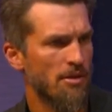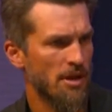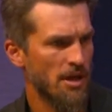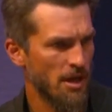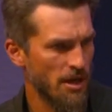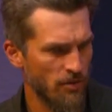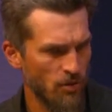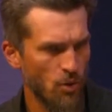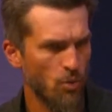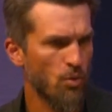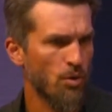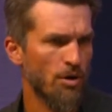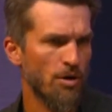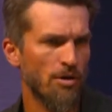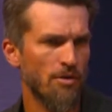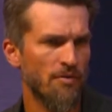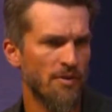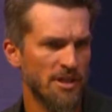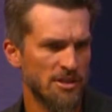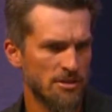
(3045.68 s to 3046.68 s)
in the
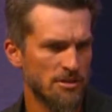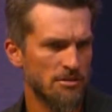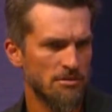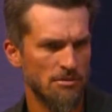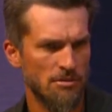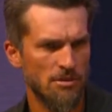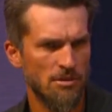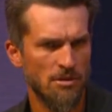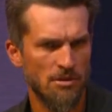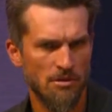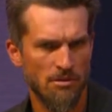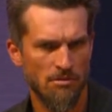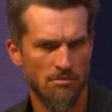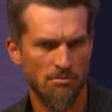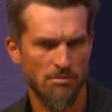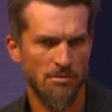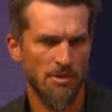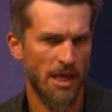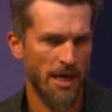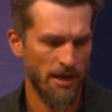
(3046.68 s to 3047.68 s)
world that's
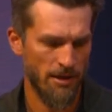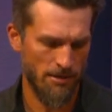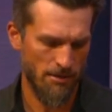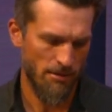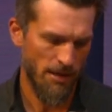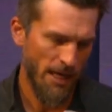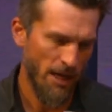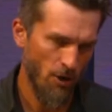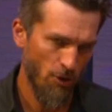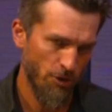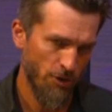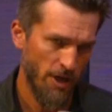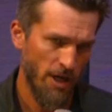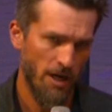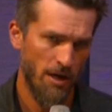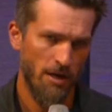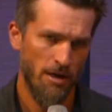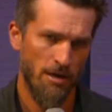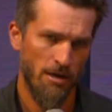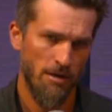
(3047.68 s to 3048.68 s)
like
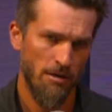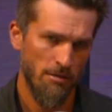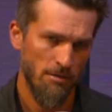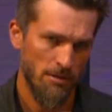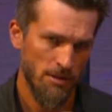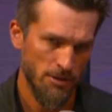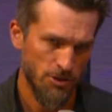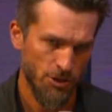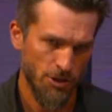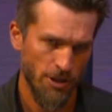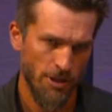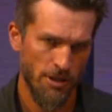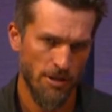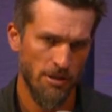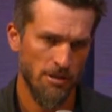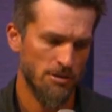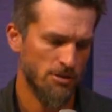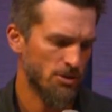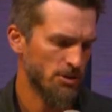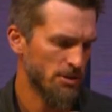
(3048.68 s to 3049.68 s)
healthcare, the
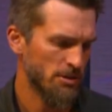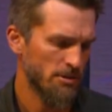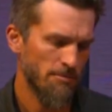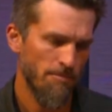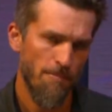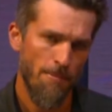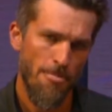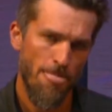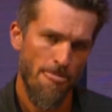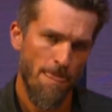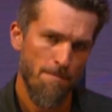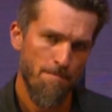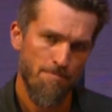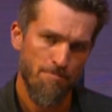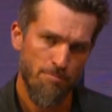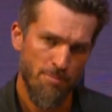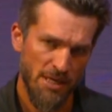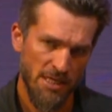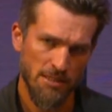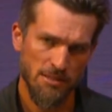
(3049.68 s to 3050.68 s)
church,
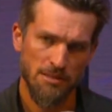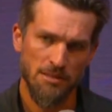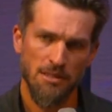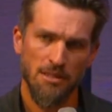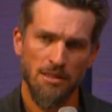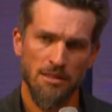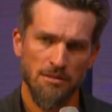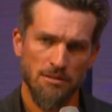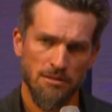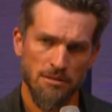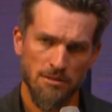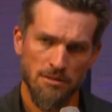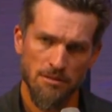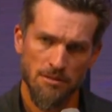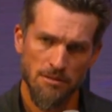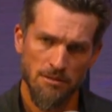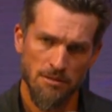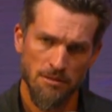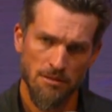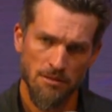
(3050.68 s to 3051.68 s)
business,
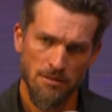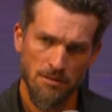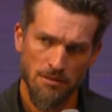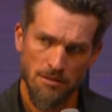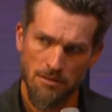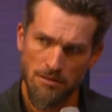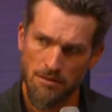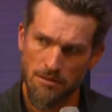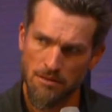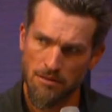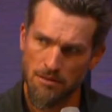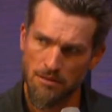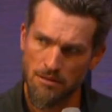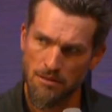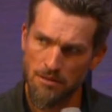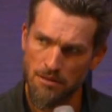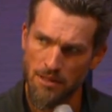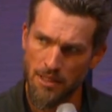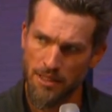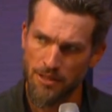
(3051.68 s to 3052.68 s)

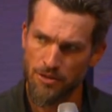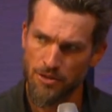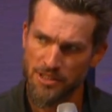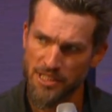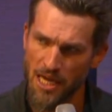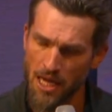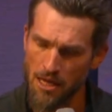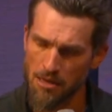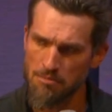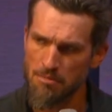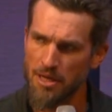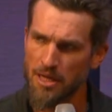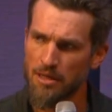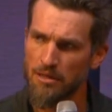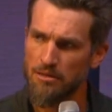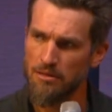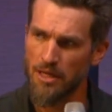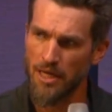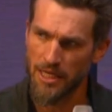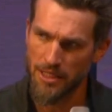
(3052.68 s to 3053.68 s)

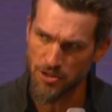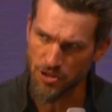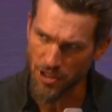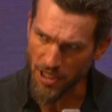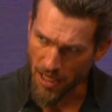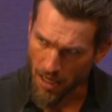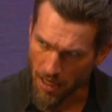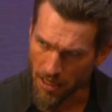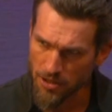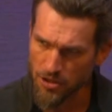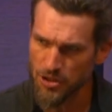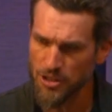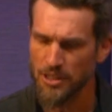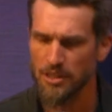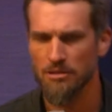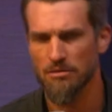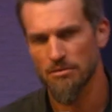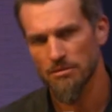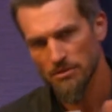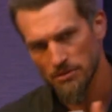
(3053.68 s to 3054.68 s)
entertainment,
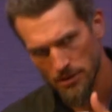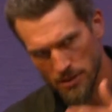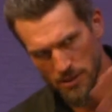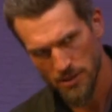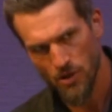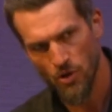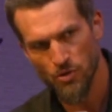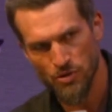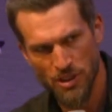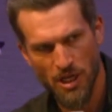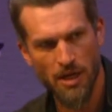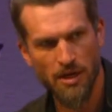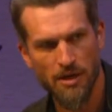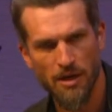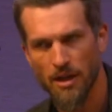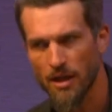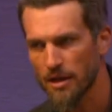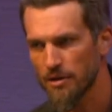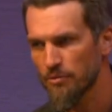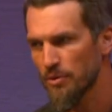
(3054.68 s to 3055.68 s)
education, it goes on
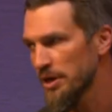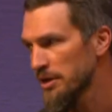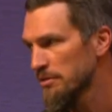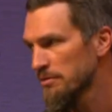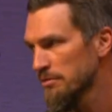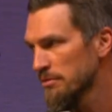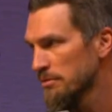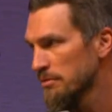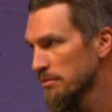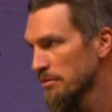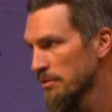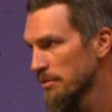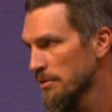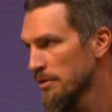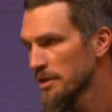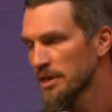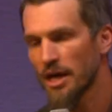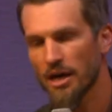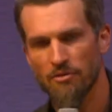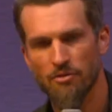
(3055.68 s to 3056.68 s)
and on. What?
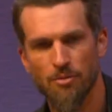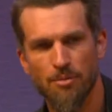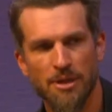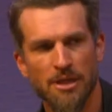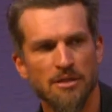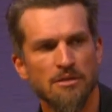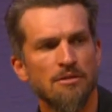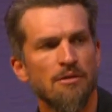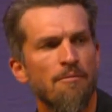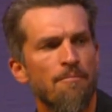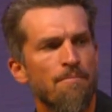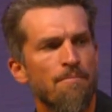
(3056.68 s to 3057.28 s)
Government.